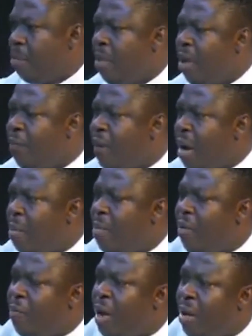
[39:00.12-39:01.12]
Me
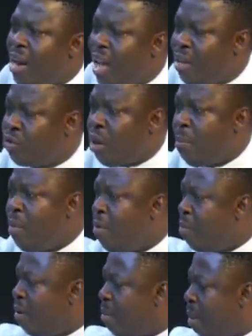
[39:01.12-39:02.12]
last one, me
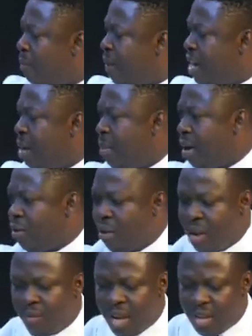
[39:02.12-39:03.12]
deba ko
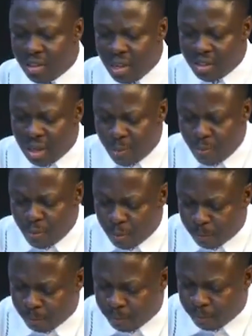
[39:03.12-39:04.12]
example.
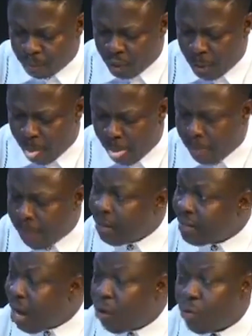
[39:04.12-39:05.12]

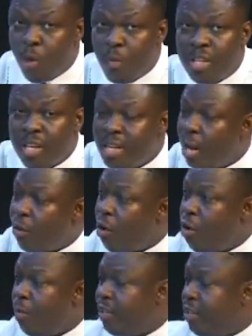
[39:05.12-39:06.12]
Sam kro mu jeji na kwa
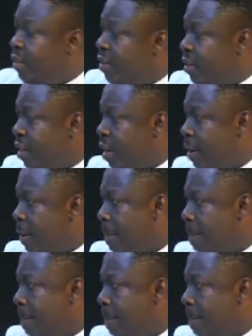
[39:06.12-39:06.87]
homelessness sky.